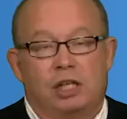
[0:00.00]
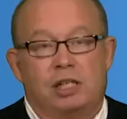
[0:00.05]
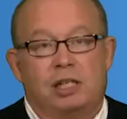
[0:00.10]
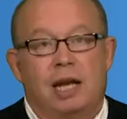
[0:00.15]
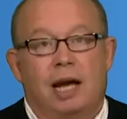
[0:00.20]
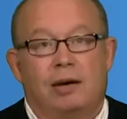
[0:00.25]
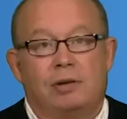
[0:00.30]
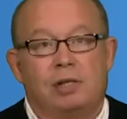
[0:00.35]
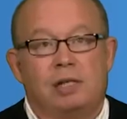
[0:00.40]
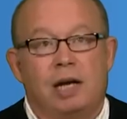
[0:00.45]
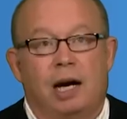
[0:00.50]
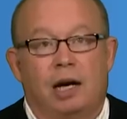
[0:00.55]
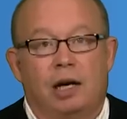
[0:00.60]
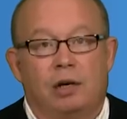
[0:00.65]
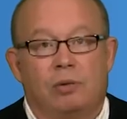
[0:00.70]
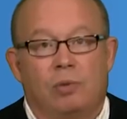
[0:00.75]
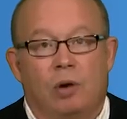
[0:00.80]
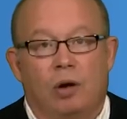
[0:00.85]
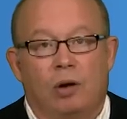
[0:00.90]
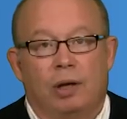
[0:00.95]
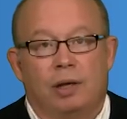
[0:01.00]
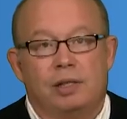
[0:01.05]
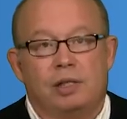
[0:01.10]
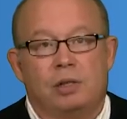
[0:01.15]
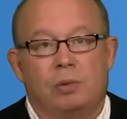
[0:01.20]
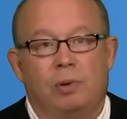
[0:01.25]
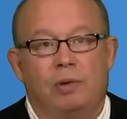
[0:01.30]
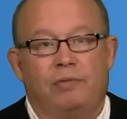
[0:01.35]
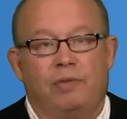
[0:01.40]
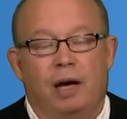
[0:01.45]
now starting to roll it.
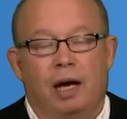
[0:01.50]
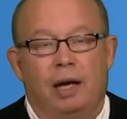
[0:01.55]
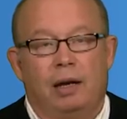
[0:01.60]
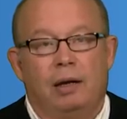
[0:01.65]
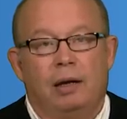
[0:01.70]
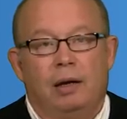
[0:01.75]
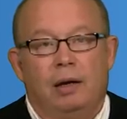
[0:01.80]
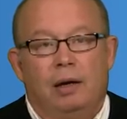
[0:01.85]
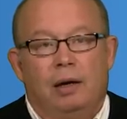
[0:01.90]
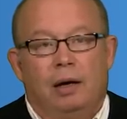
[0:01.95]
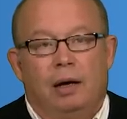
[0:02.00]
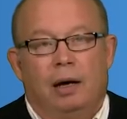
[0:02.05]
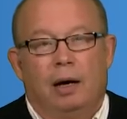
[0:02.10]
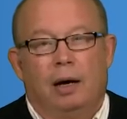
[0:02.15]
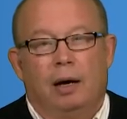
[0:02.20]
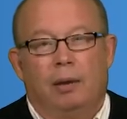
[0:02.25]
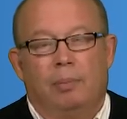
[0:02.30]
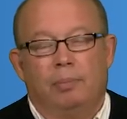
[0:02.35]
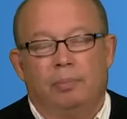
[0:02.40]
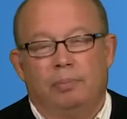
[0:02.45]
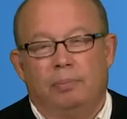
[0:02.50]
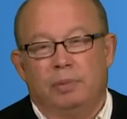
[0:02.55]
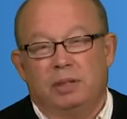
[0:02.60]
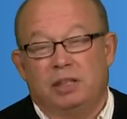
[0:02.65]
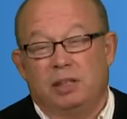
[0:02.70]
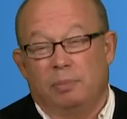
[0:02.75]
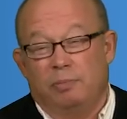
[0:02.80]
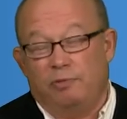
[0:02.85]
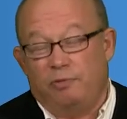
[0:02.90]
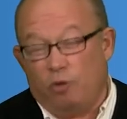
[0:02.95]
So we've got um,
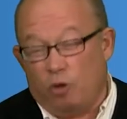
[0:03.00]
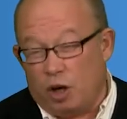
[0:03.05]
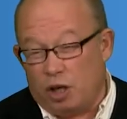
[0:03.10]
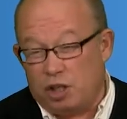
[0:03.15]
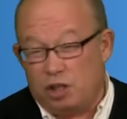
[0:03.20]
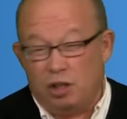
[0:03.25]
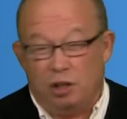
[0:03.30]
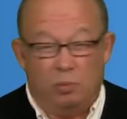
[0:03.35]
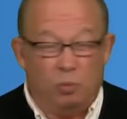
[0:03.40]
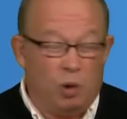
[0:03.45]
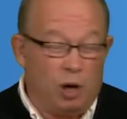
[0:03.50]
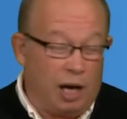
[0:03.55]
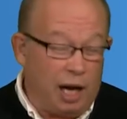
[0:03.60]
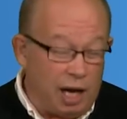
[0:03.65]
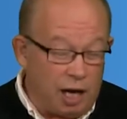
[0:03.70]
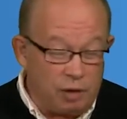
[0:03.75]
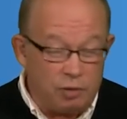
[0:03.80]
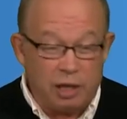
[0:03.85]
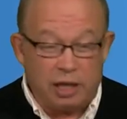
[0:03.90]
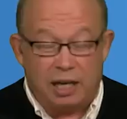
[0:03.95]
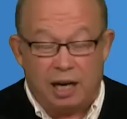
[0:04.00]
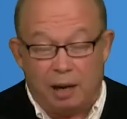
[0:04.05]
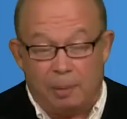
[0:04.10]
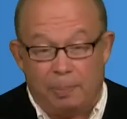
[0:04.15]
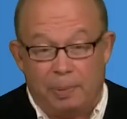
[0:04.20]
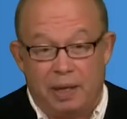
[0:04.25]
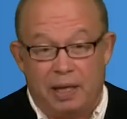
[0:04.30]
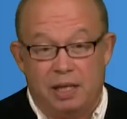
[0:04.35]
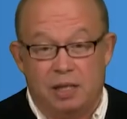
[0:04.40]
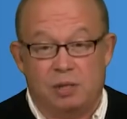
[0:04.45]
some Fortune 100
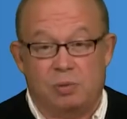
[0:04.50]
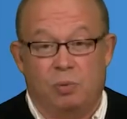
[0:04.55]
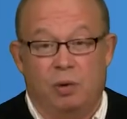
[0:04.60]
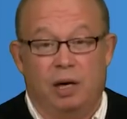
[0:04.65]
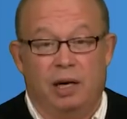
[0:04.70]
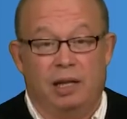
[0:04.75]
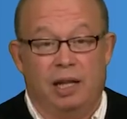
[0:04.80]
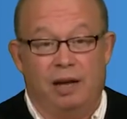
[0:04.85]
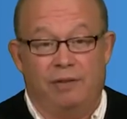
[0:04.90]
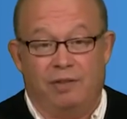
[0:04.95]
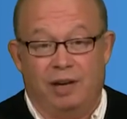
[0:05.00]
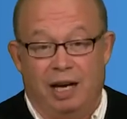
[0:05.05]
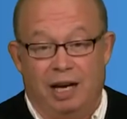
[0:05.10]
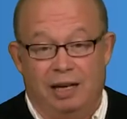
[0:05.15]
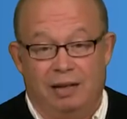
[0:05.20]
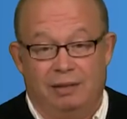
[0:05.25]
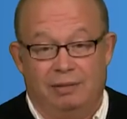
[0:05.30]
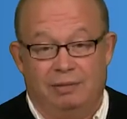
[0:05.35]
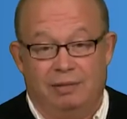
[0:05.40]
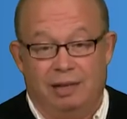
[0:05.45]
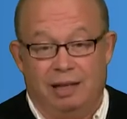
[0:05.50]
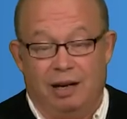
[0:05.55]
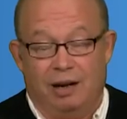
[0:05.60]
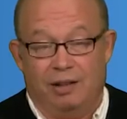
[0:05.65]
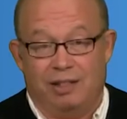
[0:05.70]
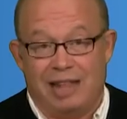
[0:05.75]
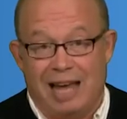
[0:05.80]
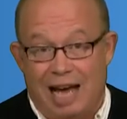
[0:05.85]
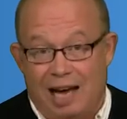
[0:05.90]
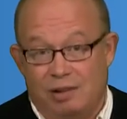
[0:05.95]
companies where they've got you know
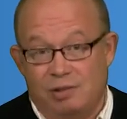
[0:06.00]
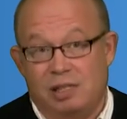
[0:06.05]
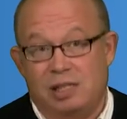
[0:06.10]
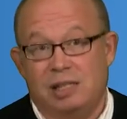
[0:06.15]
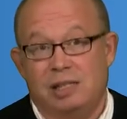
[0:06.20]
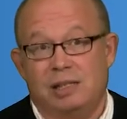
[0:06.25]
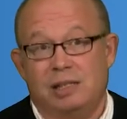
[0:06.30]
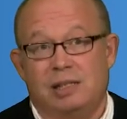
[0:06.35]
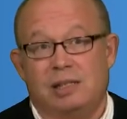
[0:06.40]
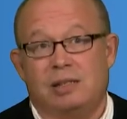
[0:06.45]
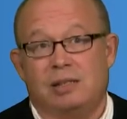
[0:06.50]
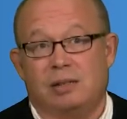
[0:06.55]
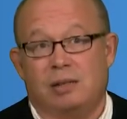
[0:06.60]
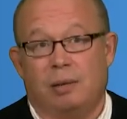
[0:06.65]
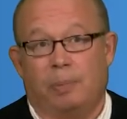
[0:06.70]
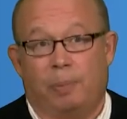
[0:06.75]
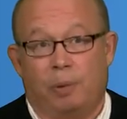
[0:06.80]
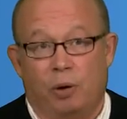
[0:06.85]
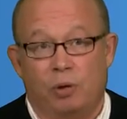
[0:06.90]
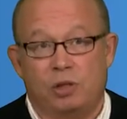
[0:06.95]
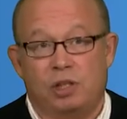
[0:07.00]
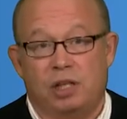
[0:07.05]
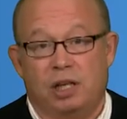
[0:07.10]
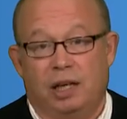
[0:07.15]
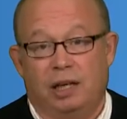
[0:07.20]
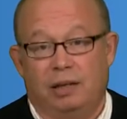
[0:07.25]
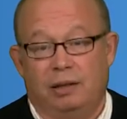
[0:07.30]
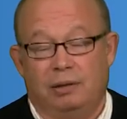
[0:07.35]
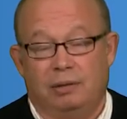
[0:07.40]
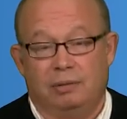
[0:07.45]
thousands
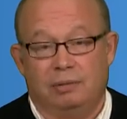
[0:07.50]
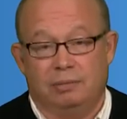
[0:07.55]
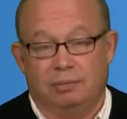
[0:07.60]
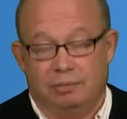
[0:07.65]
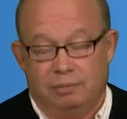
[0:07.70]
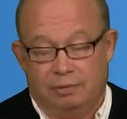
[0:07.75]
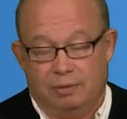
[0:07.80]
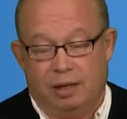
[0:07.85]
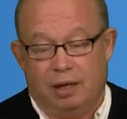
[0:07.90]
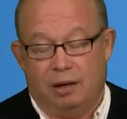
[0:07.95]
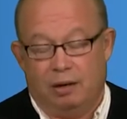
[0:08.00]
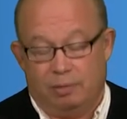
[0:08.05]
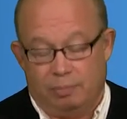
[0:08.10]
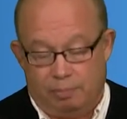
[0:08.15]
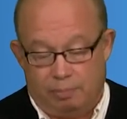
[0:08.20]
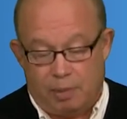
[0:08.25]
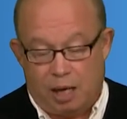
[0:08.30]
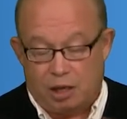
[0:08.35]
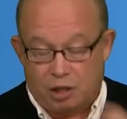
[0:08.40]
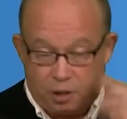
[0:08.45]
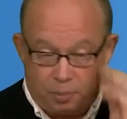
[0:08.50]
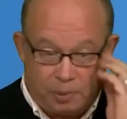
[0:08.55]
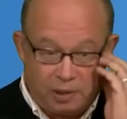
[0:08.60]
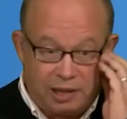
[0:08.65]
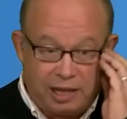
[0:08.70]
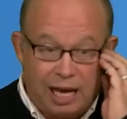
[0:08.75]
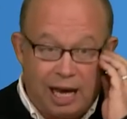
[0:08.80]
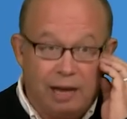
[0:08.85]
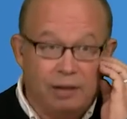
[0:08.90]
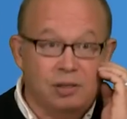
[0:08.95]
approaching you know multiple
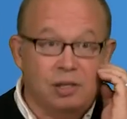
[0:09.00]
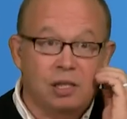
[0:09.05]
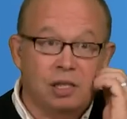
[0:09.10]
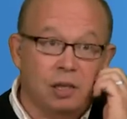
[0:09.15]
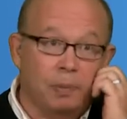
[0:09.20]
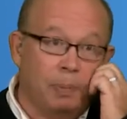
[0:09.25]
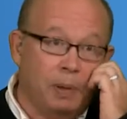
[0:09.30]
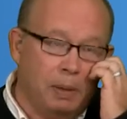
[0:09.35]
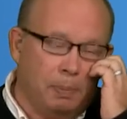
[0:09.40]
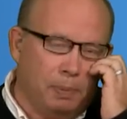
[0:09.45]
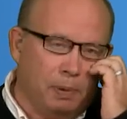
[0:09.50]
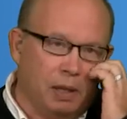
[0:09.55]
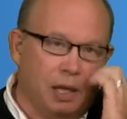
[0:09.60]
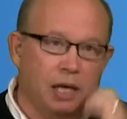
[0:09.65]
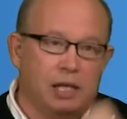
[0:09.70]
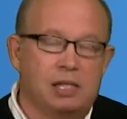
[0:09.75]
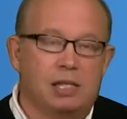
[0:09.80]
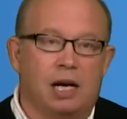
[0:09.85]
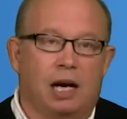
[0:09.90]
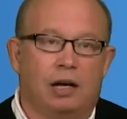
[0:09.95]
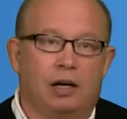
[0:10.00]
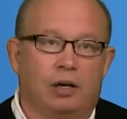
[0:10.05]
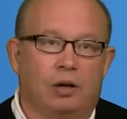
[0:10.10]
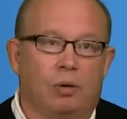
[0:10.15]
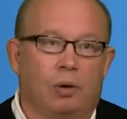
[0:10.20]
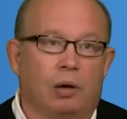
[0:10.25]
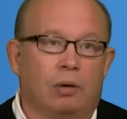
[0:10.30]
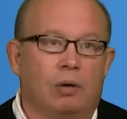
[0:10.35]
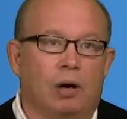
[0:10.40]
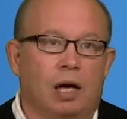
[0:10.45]
thousands of people that it's starting to
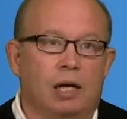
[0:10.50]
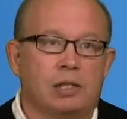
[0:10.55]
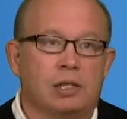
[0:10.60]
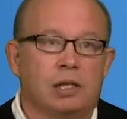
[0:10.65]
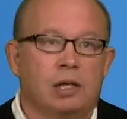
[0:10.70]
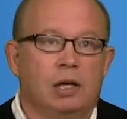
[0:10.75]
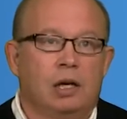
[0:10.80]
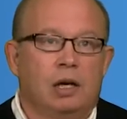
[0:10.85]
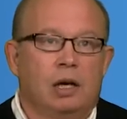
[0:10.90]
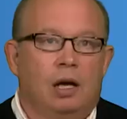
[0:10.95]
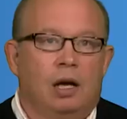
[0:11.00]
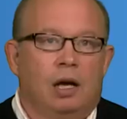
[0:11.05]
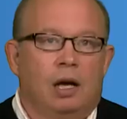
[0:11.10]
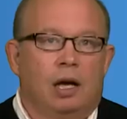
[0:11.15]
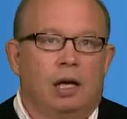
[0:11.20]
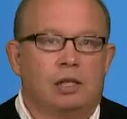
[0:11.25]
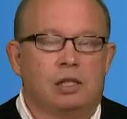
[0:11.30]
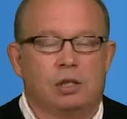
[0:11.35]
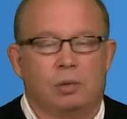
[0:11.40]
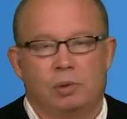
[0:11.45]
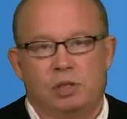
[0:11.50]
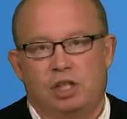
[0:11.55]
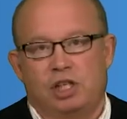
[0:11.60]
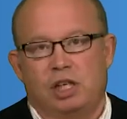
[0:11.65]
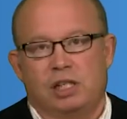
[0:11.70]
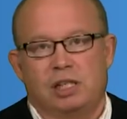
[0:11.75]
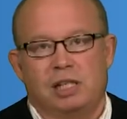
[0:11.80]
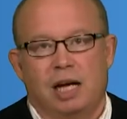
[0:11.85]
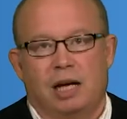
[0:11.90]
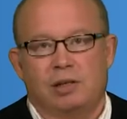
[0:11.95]
go across, and so it's
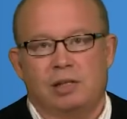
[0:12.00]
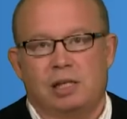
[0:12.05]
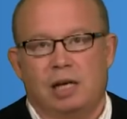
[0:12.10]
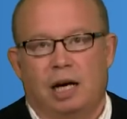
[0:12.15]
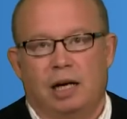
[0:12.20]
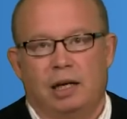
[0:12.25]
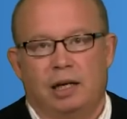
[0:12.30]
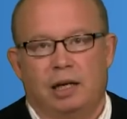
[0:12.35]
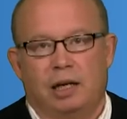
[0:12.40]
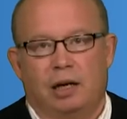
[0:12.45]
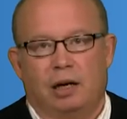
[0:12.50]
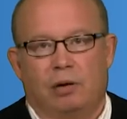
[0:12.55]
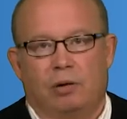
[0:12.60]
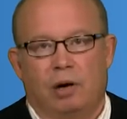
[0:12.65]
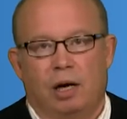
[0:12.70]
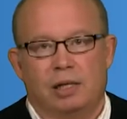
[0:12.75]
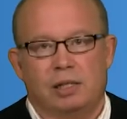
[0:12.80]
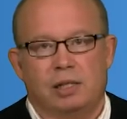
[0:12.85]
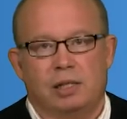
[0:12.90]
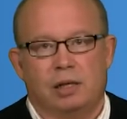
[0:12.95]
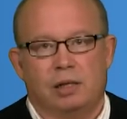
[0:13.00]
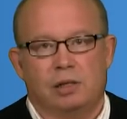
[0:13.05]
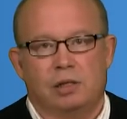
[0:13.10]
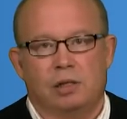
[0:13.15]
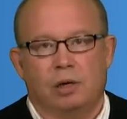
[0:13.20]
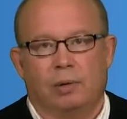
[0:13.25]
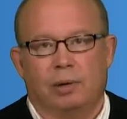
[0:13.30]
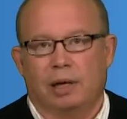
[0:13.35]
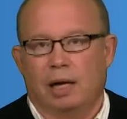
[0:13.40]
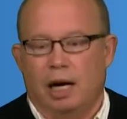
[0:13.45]
just now starting to get across there.
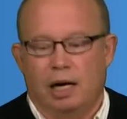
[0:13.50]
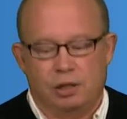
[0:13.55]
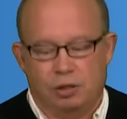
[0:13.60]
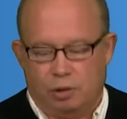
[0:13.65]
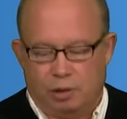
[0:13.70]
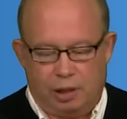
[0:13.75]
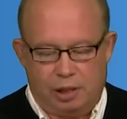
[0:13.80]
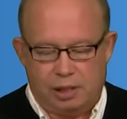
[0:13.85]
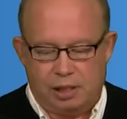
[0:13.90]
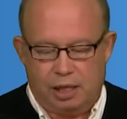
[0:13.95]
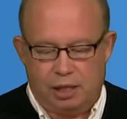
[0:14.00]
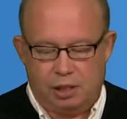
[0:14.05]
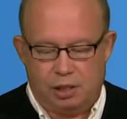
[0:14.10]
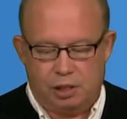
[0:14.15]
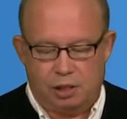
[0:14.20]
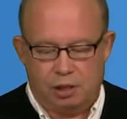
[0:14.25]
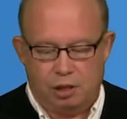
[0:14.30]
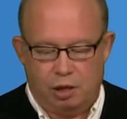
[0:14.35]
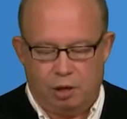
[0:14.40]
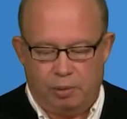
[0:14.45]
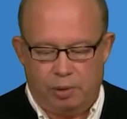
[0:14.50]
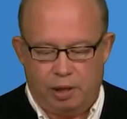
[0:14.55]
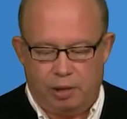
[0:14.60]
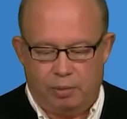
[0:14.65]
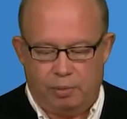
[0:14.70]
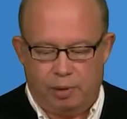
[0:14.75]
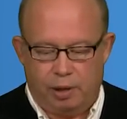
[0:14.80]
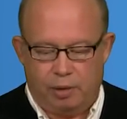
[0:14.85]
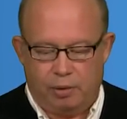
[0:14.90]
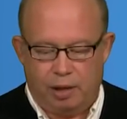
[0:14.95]
So in large organizations, no, we
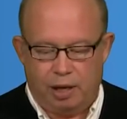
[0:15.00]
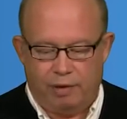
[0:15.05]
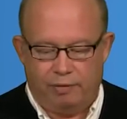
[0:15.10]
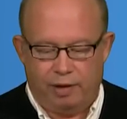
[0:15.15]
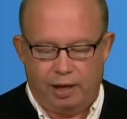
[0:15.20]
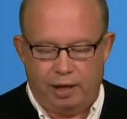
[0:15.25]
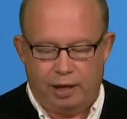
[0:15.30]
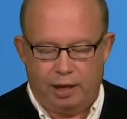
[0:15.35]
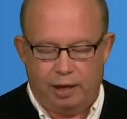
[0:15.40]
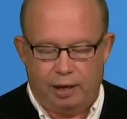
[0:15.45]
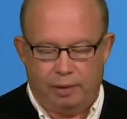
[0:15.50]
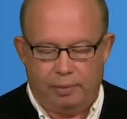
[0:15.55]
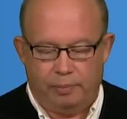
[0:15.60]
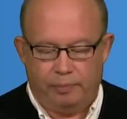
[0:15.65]
don't we don't have that yet.